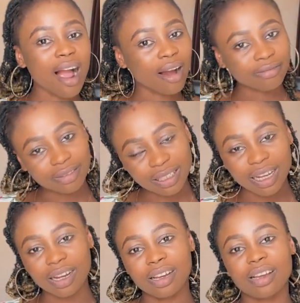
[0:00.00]

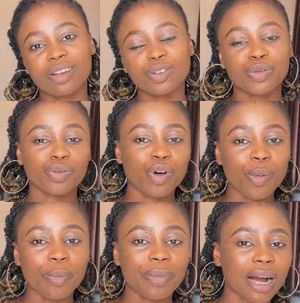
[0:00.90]
after you've
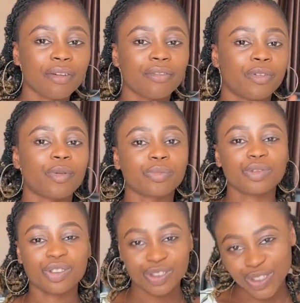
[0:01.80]
come back
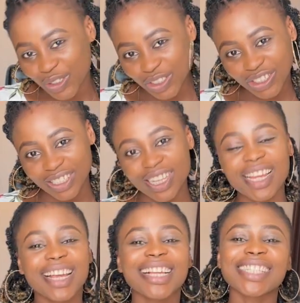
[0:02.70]
from church
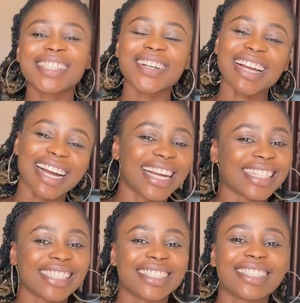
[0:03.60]
so
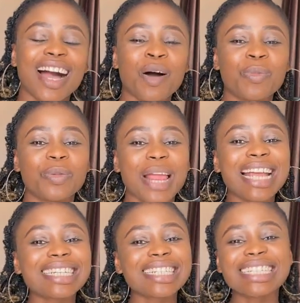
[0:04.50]
guys i'll be
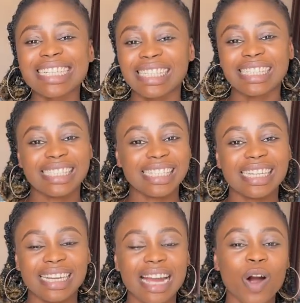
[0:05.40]
ending it
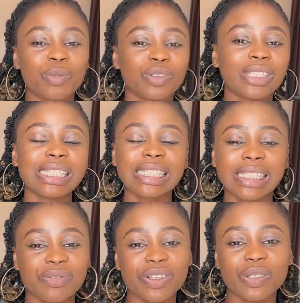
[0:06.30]
here i'll be doing
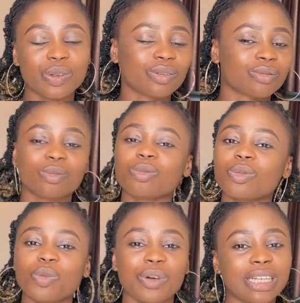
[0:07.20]
series on
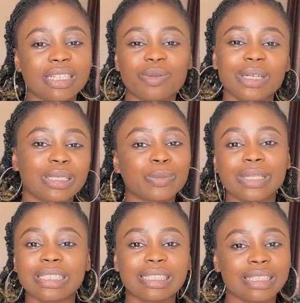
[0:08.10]
wedding, wedding,
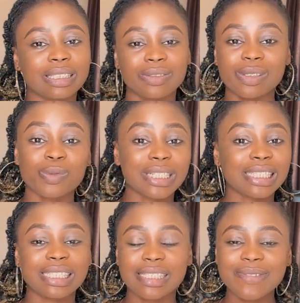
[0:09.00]
wedding series,
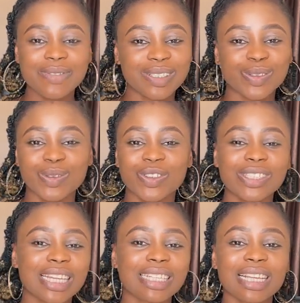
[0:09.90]
wedding series. So
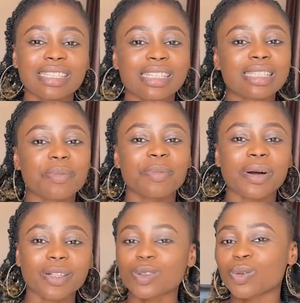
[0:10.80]
just taking like this the part